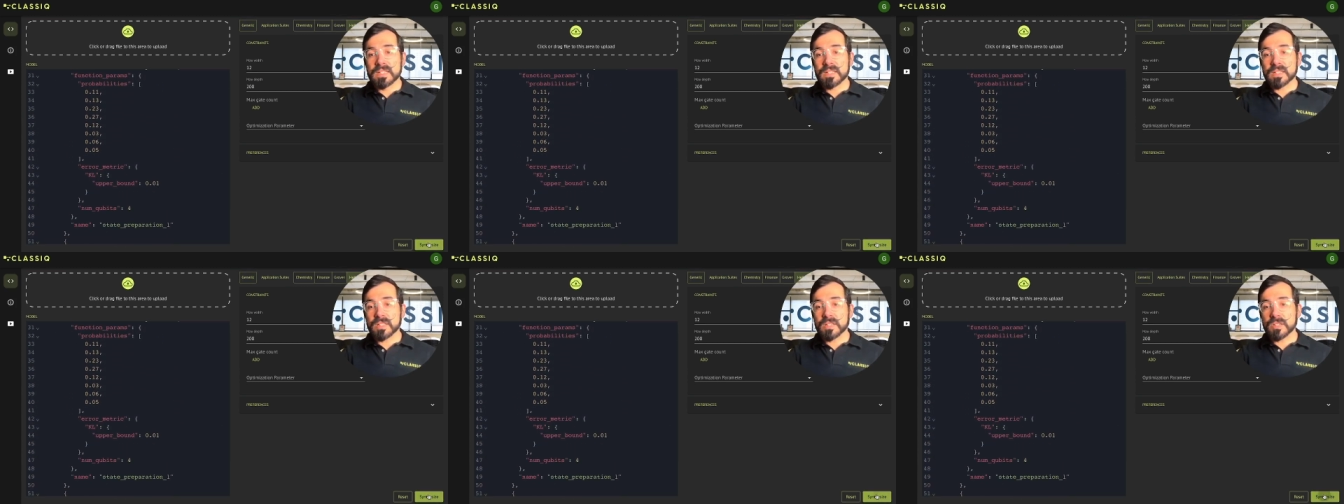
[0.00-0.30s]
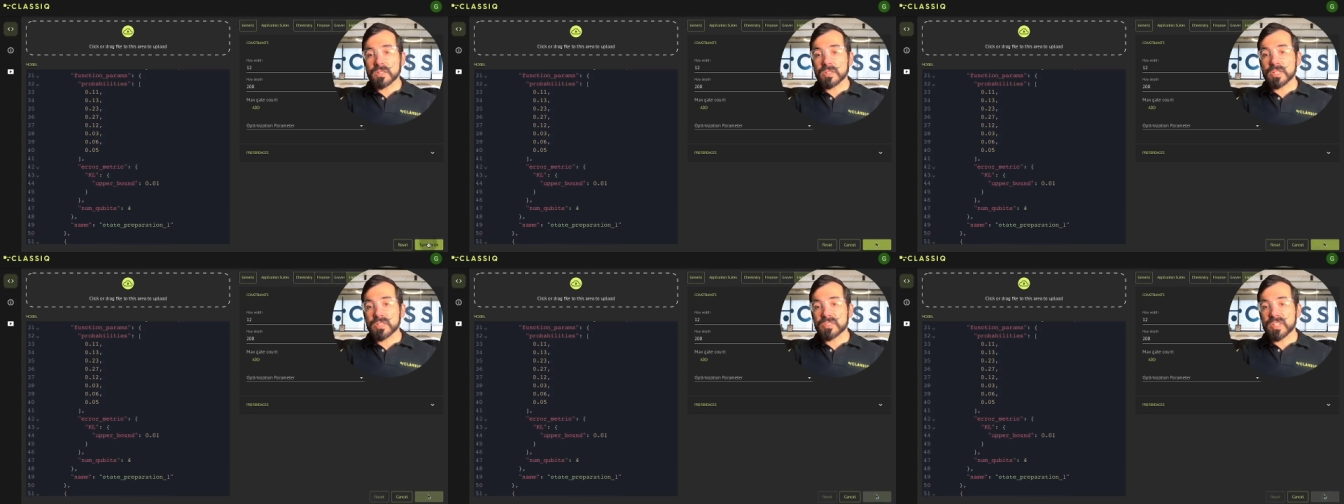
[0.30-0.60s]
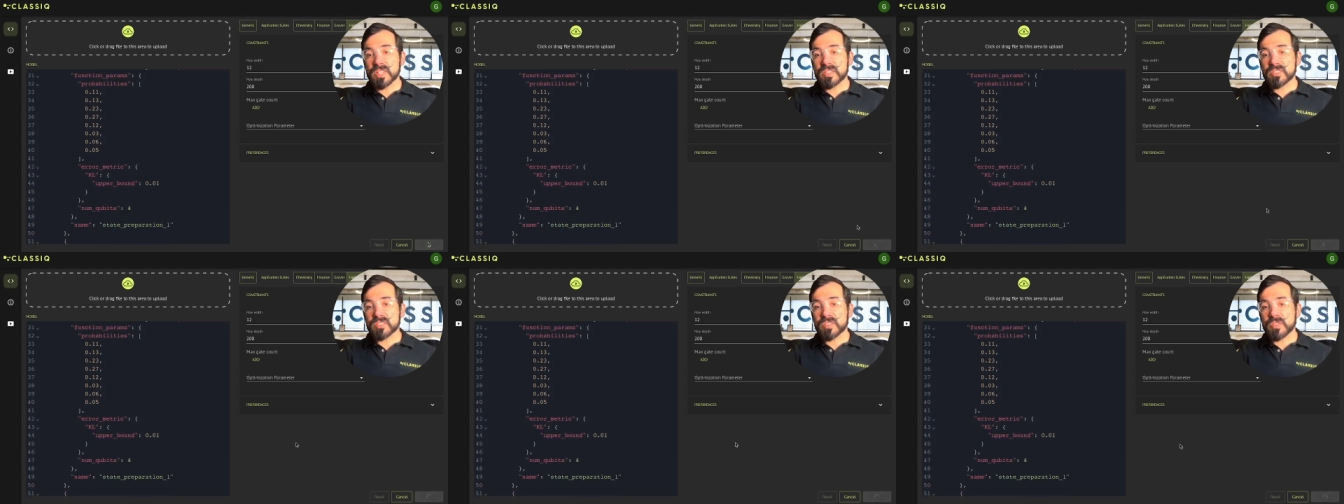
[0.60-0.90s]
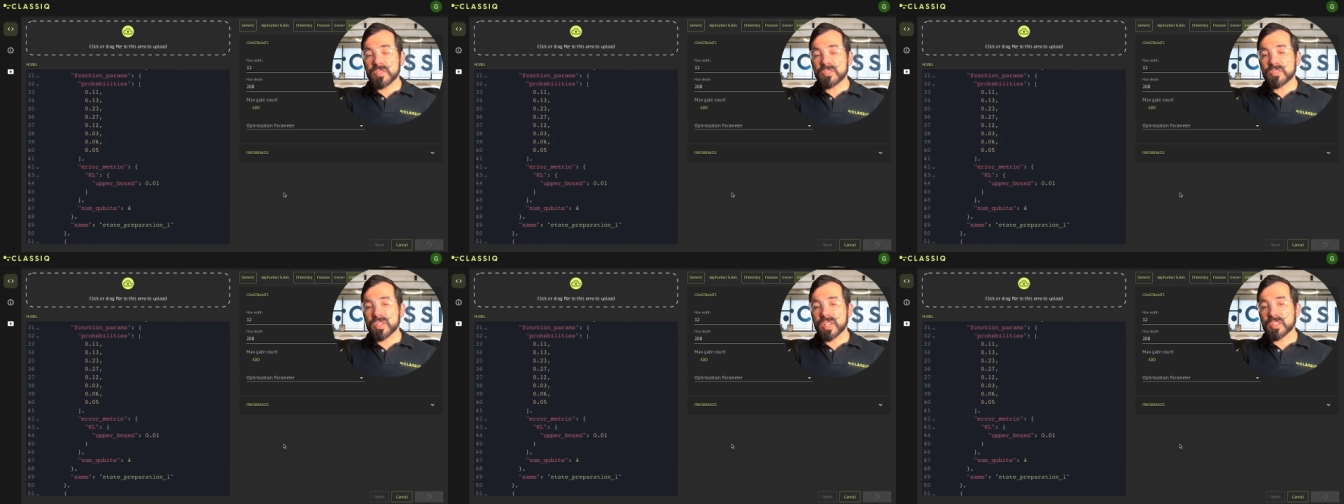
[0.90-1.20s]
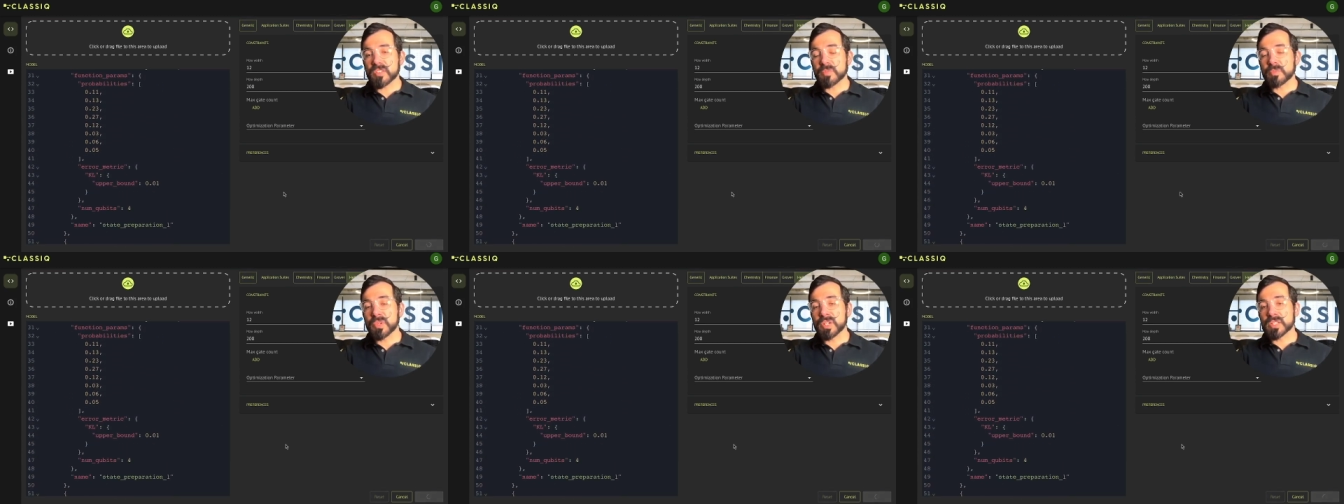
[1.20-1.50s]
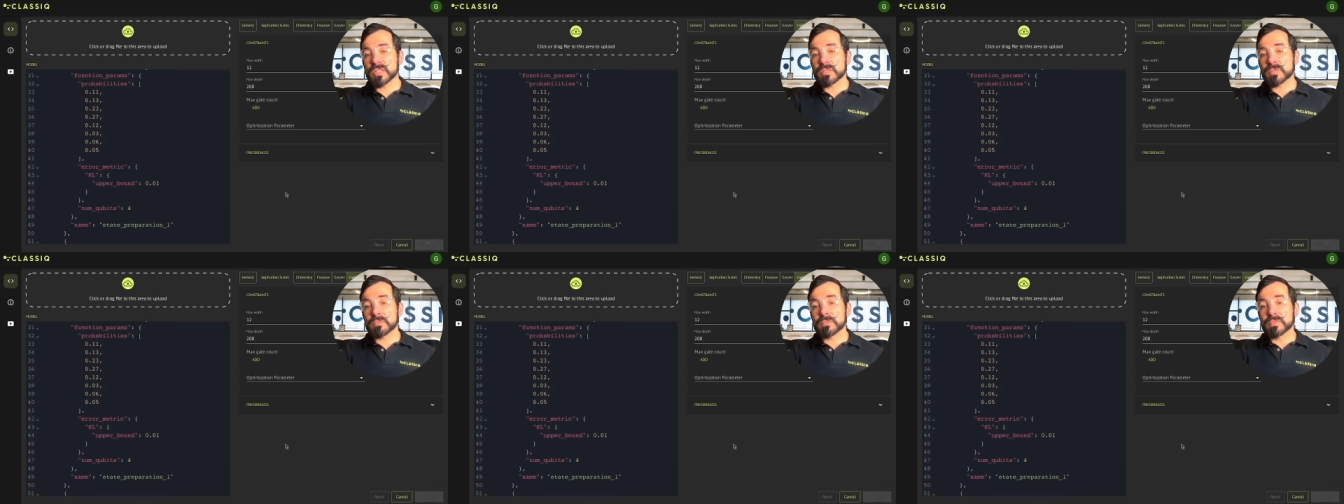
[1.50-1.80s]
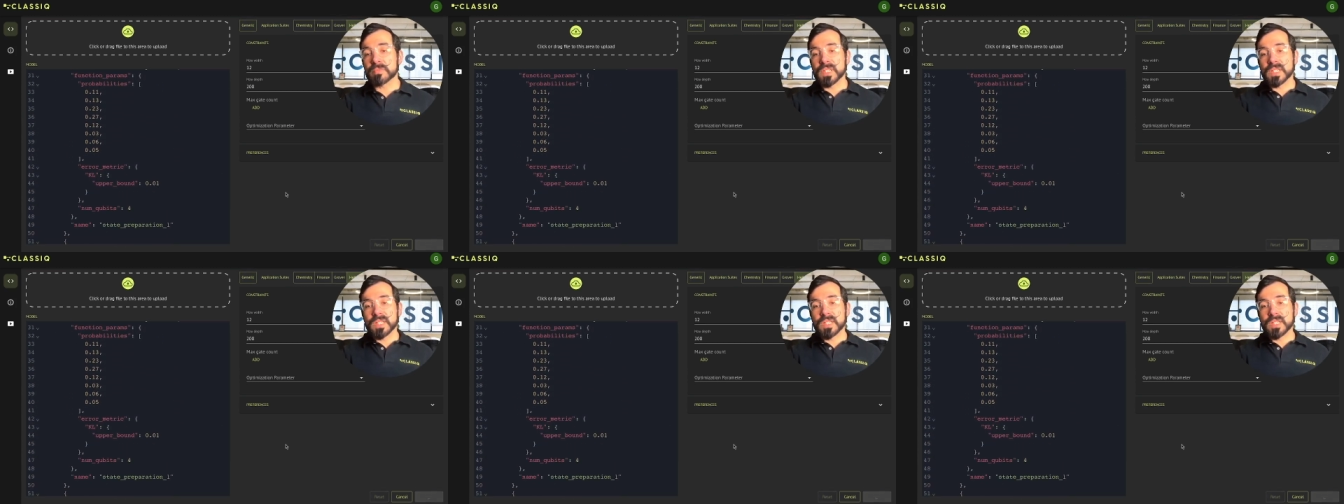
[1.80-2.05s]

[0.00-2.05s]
I'm going to click that synthesize button,